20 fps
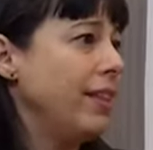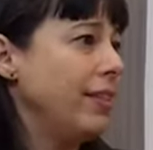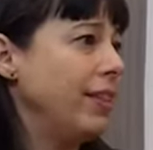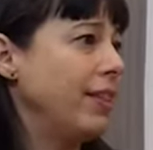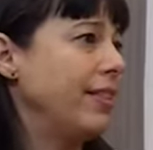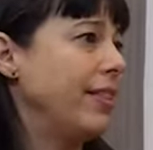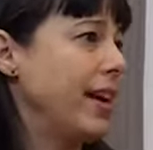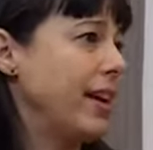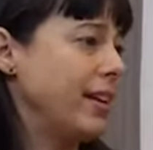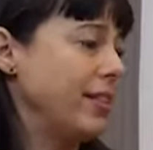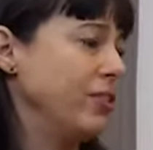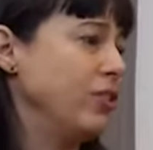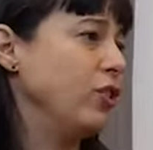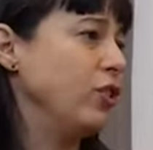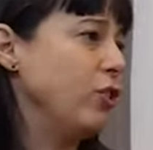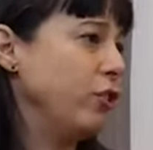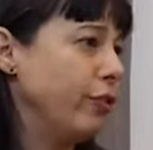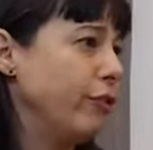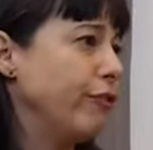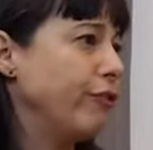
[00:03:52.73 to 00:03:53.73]
that that is
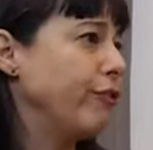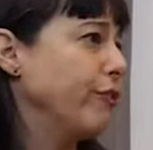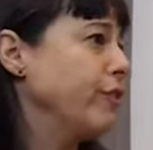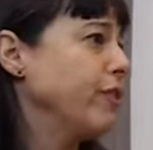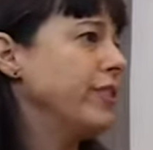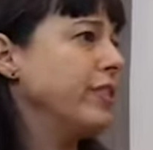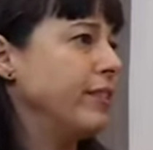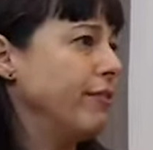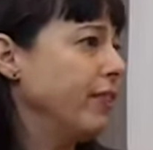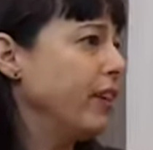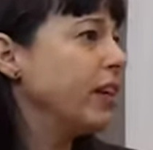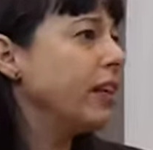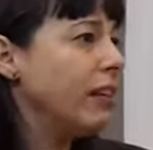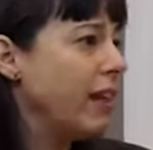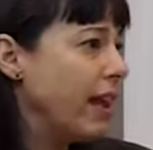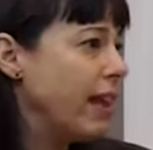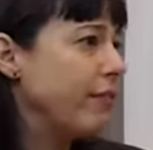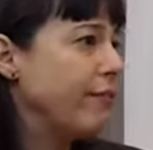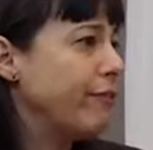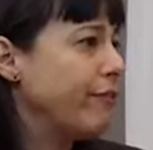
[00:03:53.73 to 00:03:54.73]
good for the civic
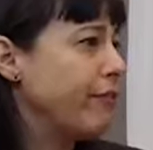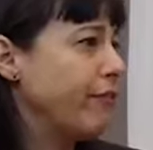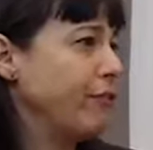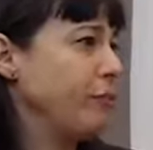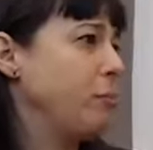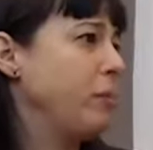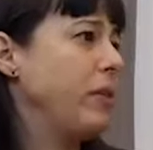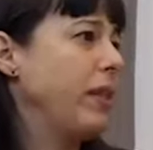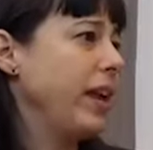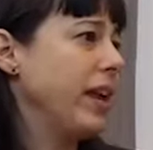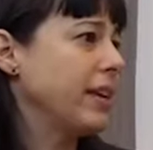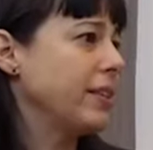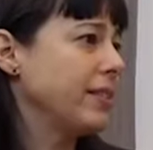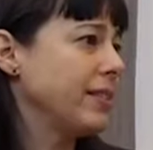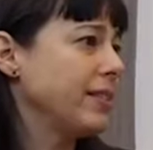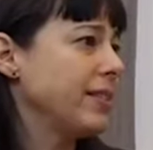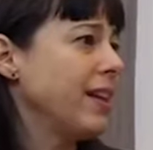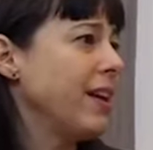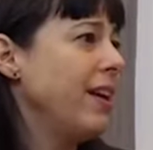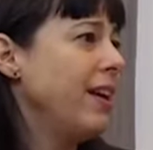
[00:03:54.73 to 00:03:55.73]
life of a
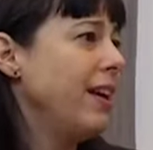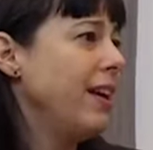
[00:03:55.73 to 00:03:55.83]
place.